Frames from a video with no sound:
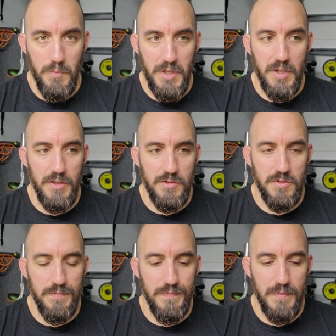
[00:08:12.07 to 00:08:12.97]

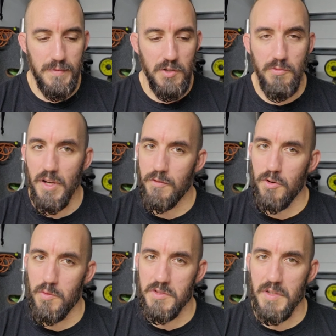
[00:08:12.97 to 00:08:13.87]
because you never
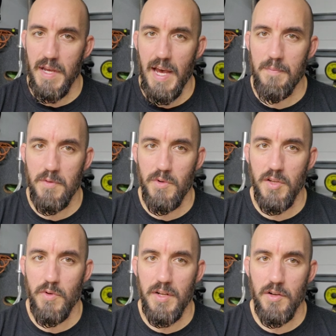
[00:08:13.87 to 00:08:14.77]
know what's going to happen when
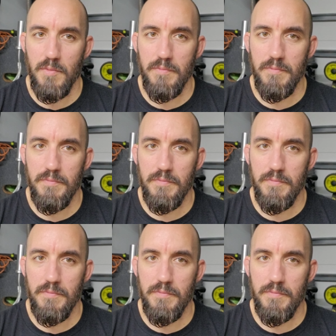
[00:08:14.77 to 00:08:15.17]
you end up